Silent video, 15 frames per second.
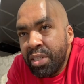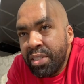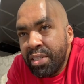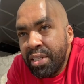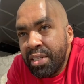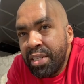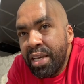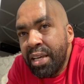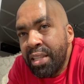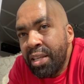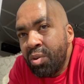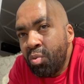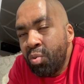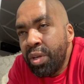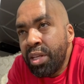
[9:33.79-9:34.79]
the day
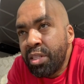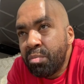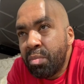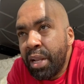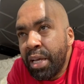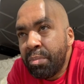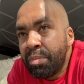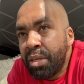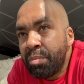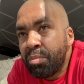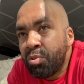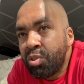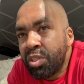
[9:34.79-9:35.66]
that we as black people